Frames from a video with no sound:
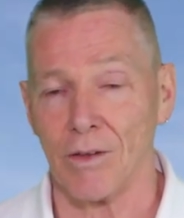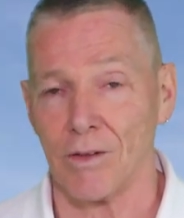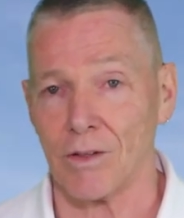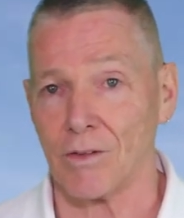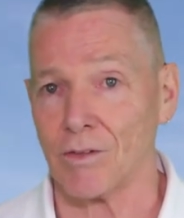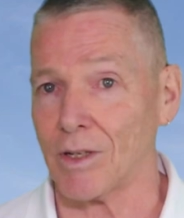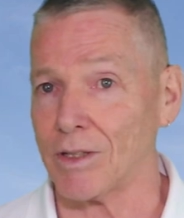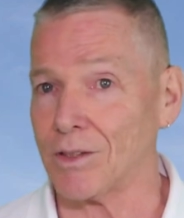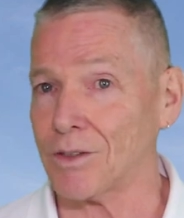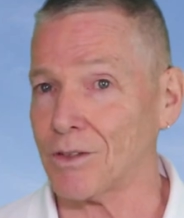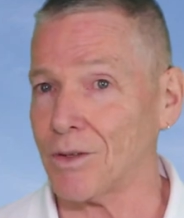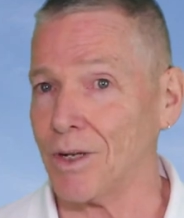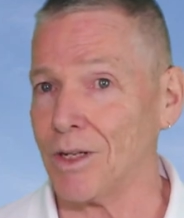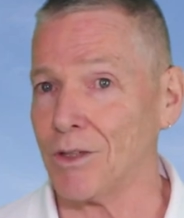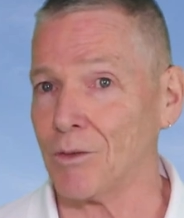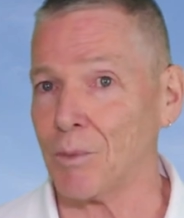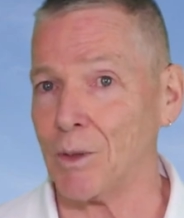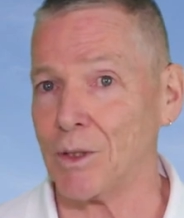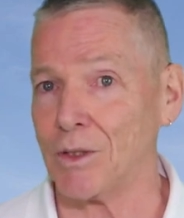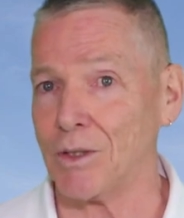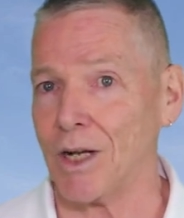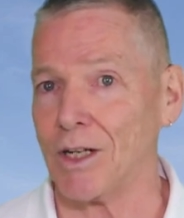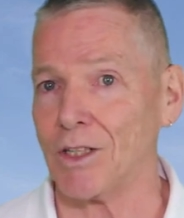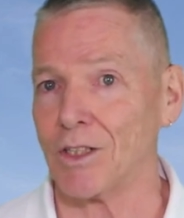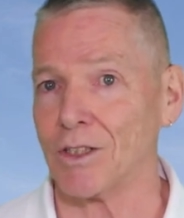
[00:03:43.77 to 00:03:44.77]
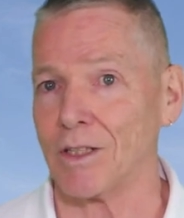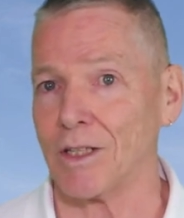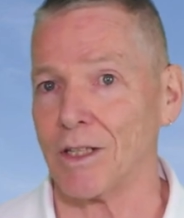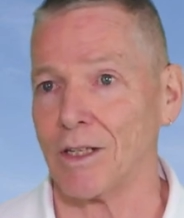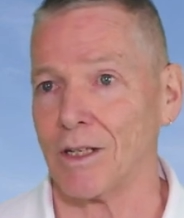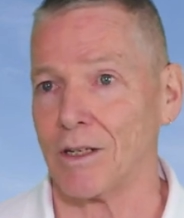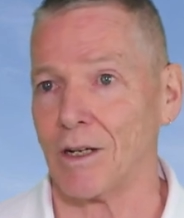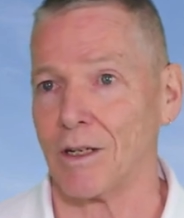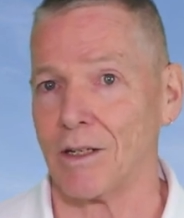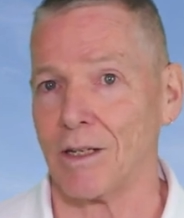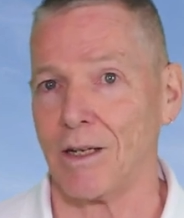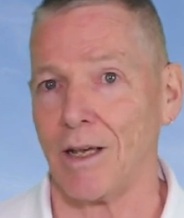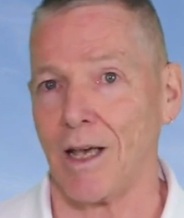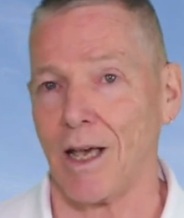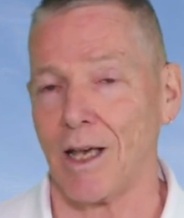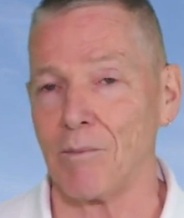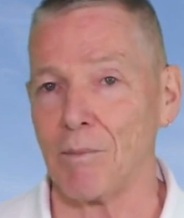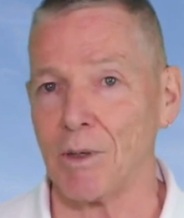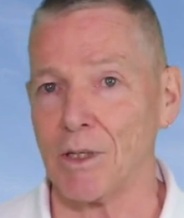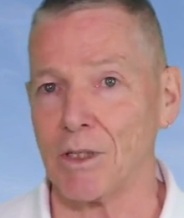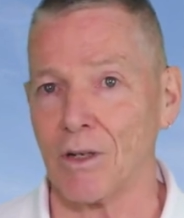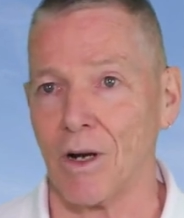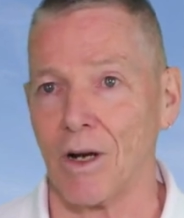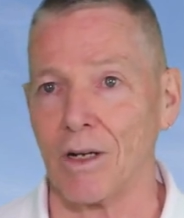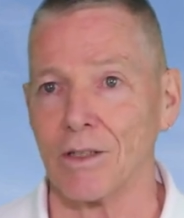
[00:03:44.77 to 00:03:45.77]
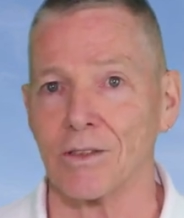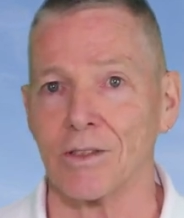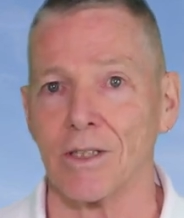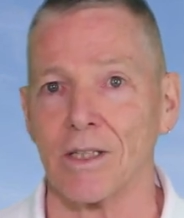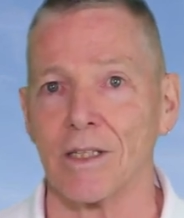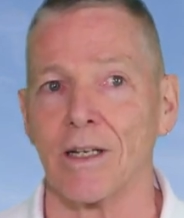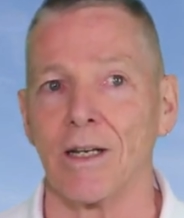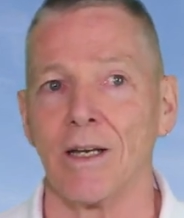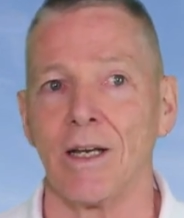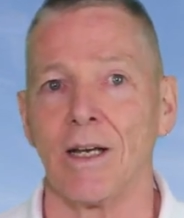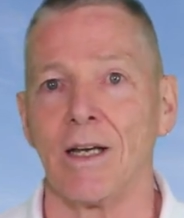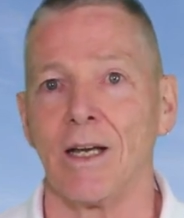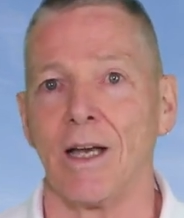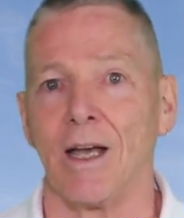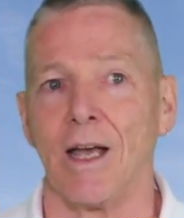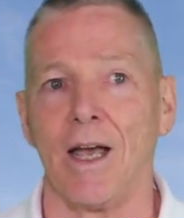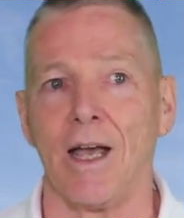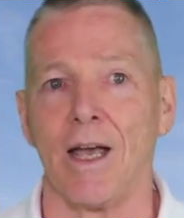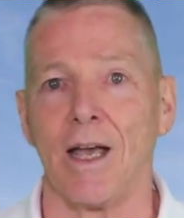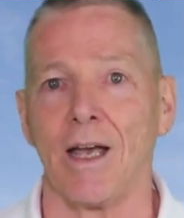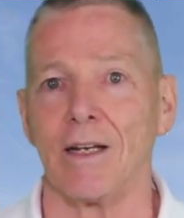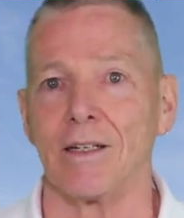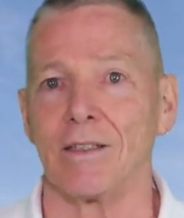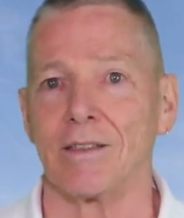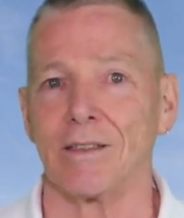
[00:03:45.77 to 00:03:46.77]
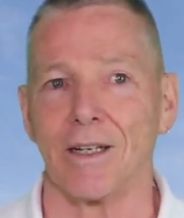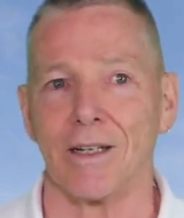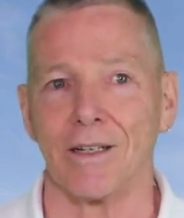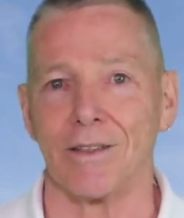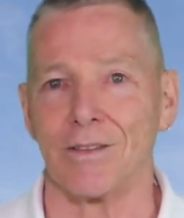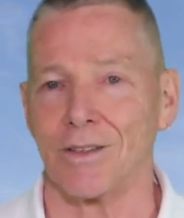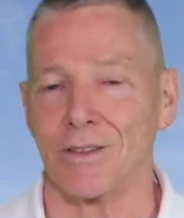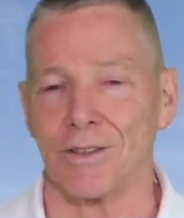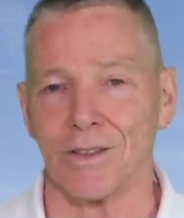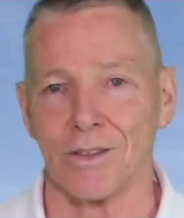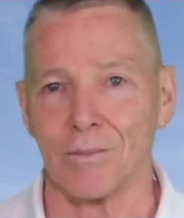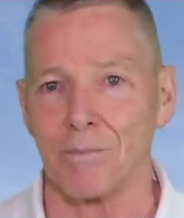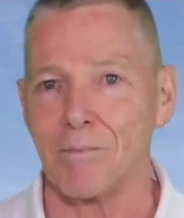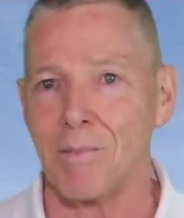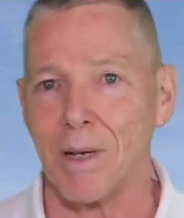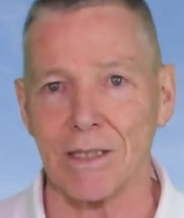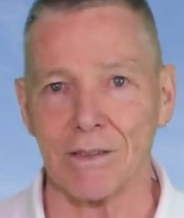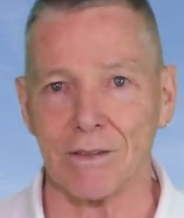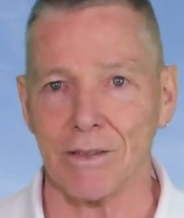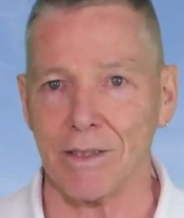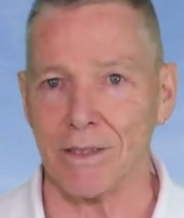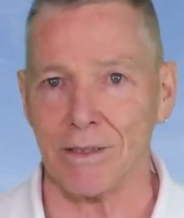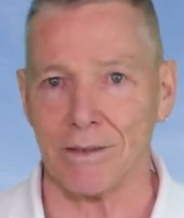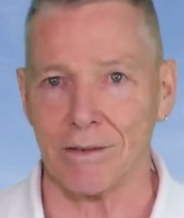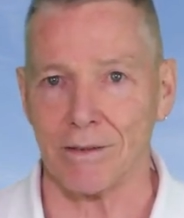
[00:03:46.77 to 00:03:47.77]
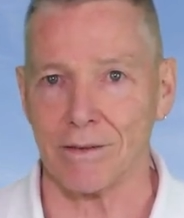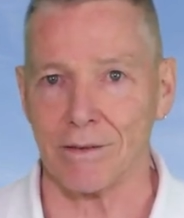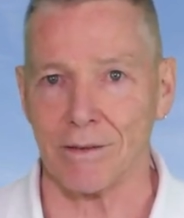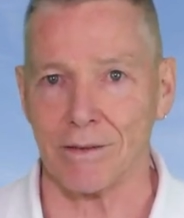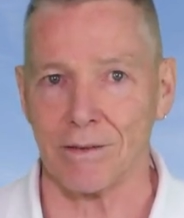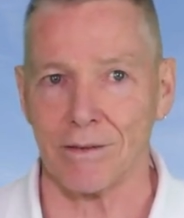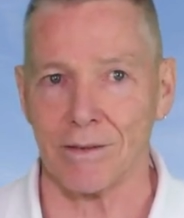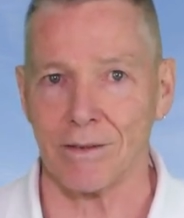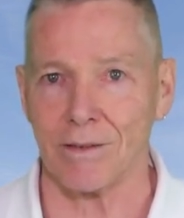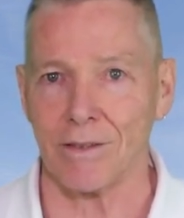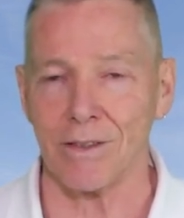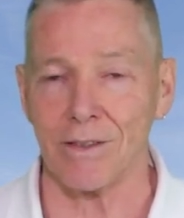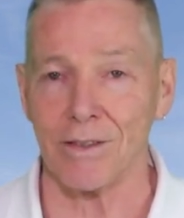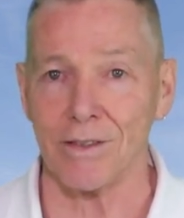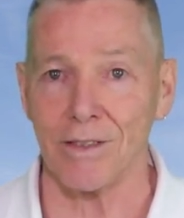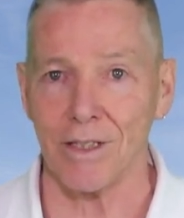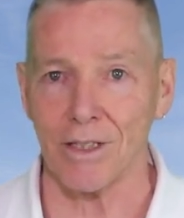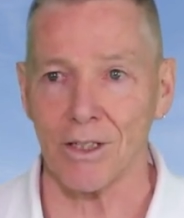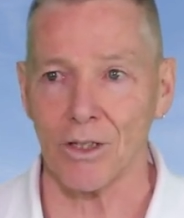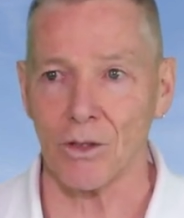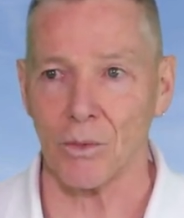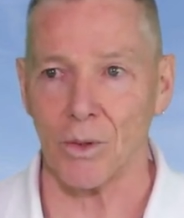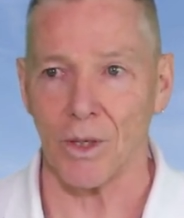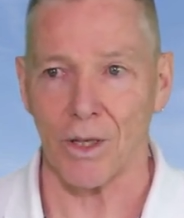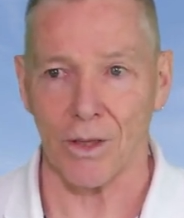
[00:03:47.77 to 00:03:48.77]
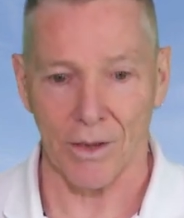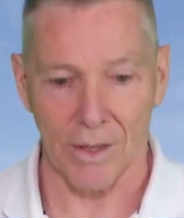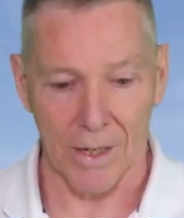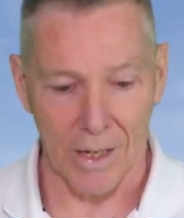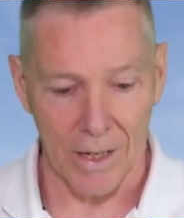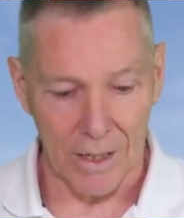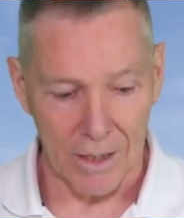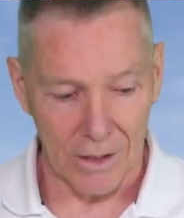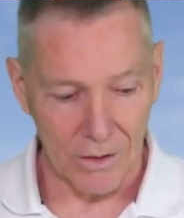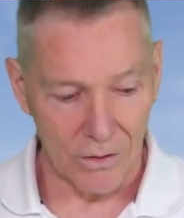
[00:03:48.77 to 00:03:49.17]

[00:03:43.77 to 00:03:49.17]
The sunscreens potentially can be toxic and uh, they're just messy to deal with.